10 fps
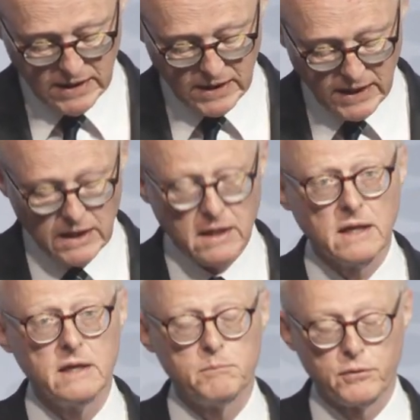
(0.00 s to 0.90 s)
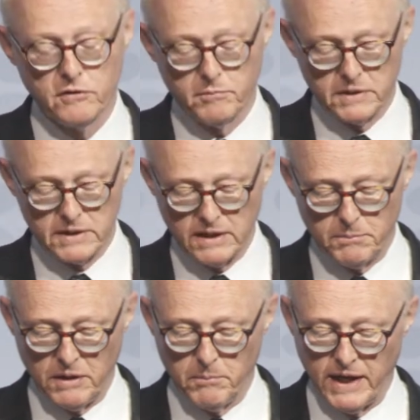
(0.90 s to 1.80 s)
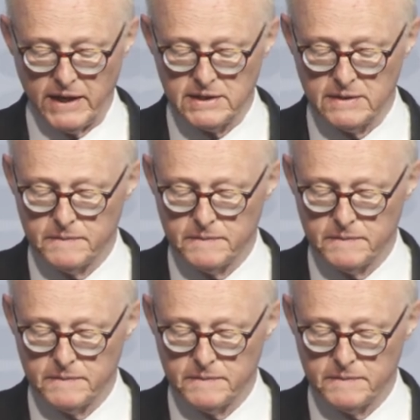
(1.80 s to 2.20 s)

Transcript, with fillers: little improvement had been made.